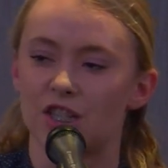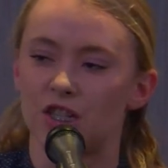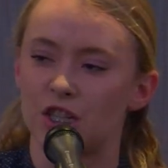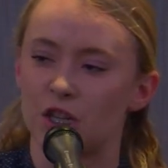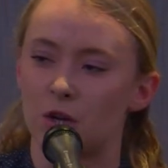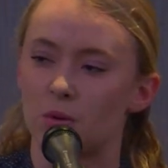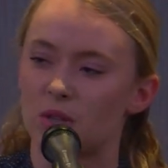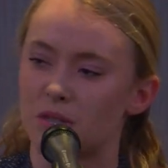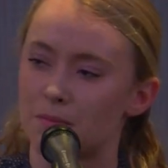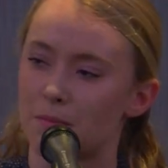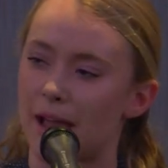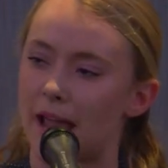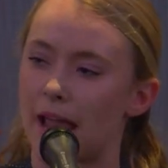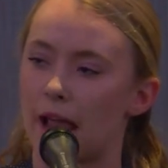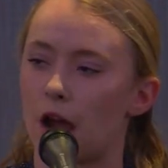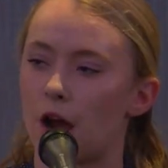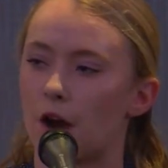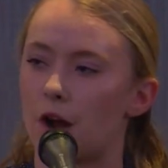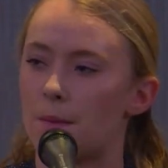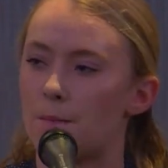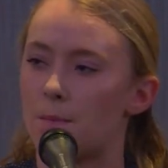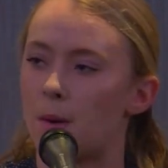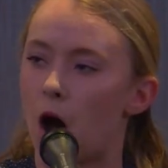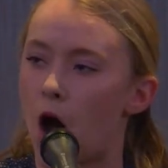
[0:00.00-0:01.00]
She was my
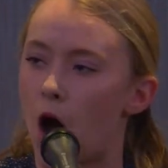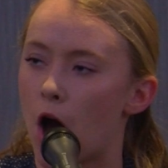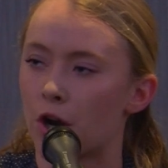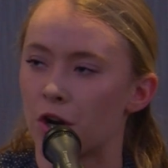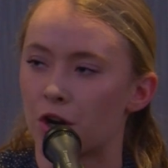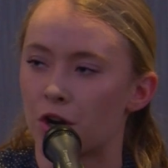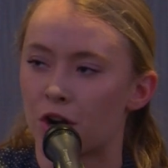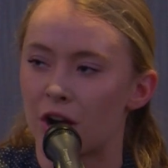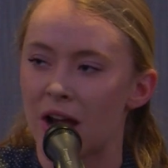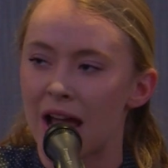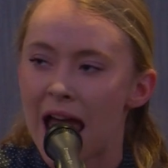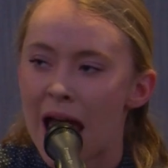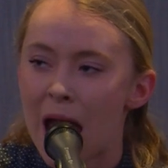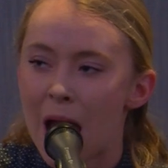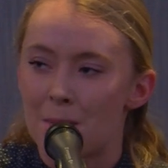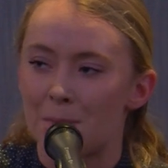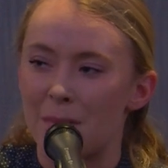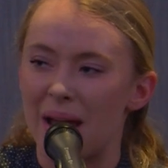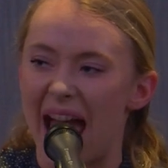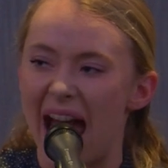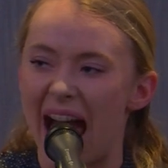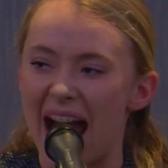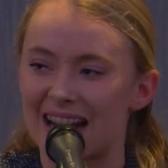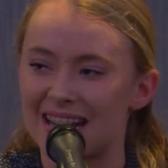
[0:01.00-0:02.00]
Harry Potter,
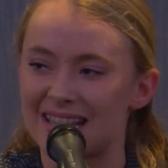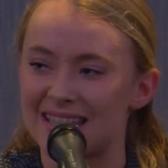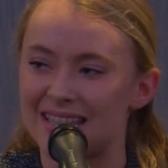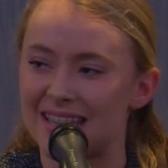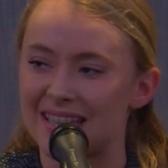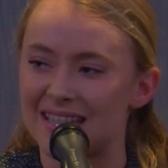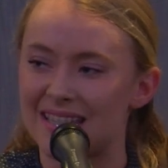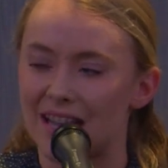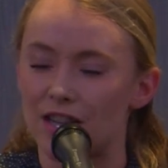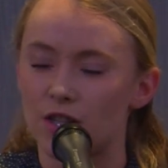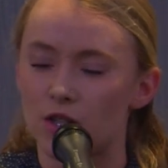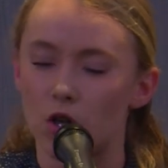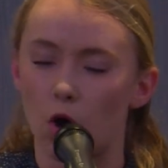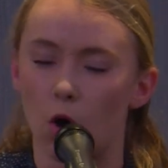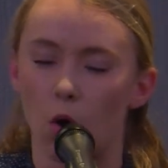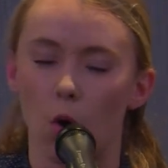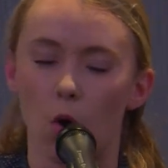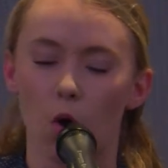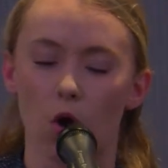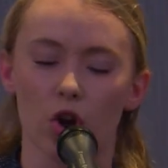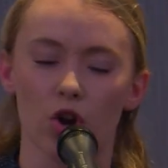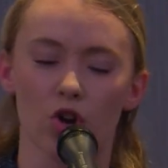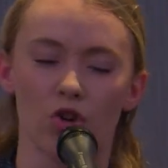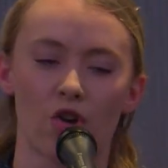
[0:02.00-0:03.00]
my
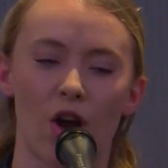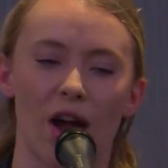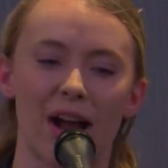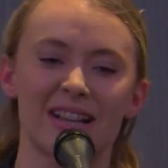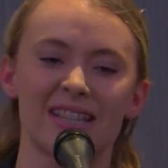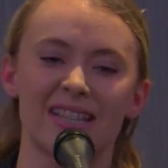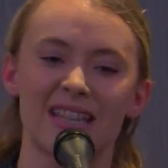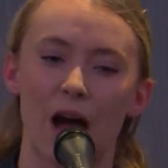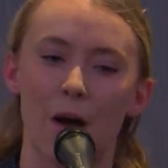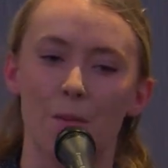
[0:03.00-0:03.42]
accidental Horcrux.